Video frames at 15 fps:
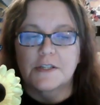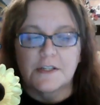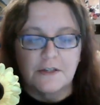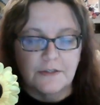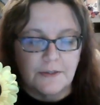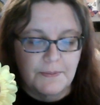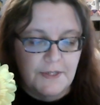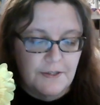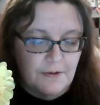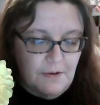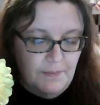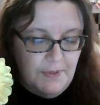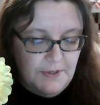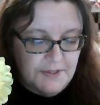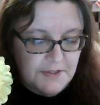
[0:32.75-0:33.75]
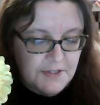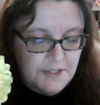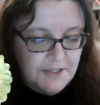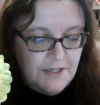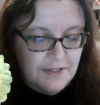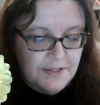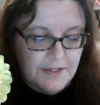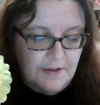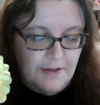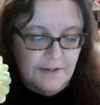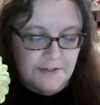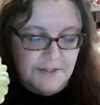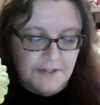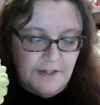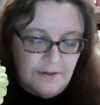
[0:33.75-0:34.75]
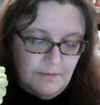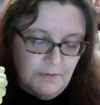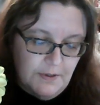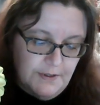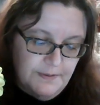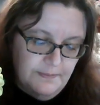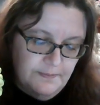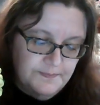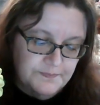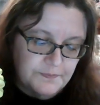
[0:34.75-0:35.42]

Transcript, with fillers: is going to be your abundance deck, so that is deck one.